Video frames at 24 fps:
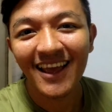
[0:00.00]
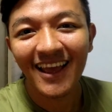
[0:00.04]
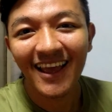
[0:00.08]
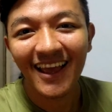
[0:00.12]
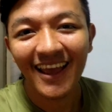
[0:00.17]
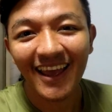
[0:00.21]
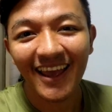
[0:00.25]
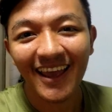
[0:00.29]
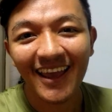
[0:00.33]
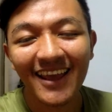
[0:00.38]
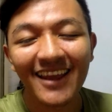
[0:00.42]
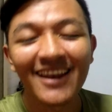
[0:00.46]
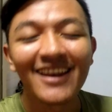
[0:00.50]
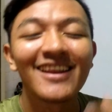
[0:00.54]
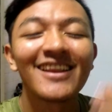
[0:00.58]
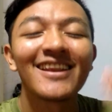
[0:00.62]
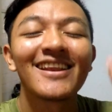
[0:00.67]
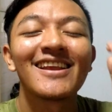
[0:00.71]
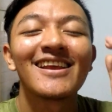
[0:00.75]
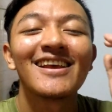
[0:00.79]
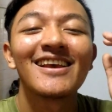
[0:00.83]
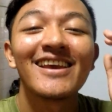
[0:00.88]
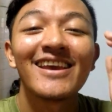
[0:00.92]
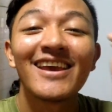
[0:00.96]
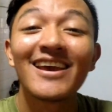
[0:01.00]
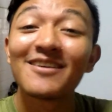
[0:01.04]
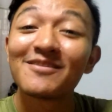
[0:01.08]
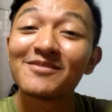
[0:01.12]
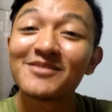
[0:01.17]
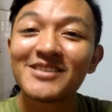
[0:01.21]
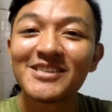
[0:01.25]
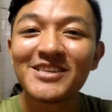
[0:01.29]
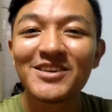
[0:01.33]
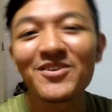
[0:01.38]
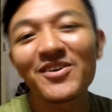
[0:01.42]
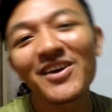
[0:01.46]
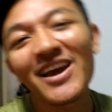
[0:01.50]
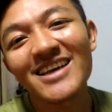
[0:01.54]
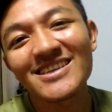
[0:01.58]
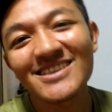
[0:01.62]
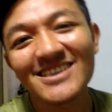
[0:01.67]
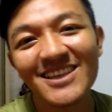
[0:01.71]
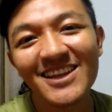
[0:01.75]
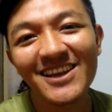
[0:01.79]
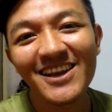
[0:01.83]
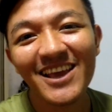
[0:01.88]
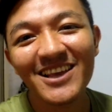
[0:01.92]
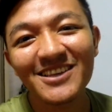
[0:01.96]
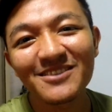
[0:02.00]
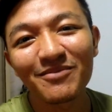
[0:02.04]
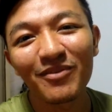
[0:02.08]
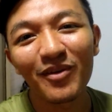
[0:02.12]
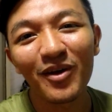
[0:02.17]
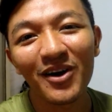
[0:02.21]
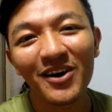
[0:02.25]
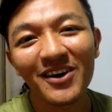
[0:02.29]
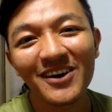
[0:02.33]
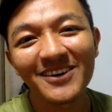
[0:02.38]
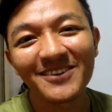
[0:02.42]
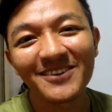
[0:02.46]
And yeah, see you guys in the next vlog.